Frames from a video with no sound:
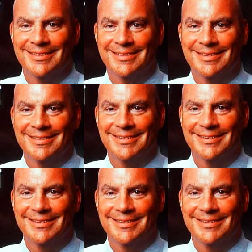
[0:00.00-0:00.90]

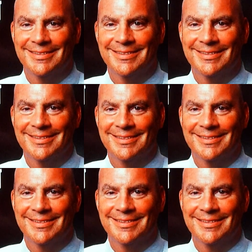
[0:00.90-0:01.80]

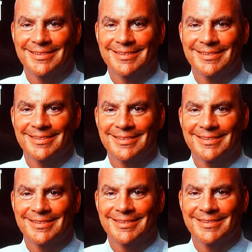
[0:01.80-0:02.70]

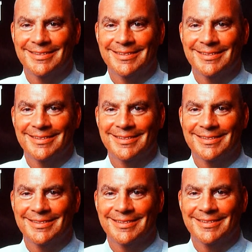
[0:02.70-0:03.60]

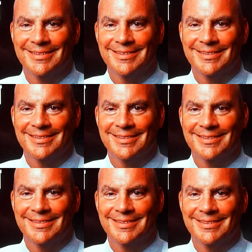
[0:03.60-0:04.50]

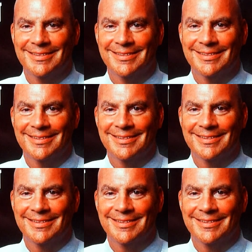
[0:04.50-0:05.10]
[no speech]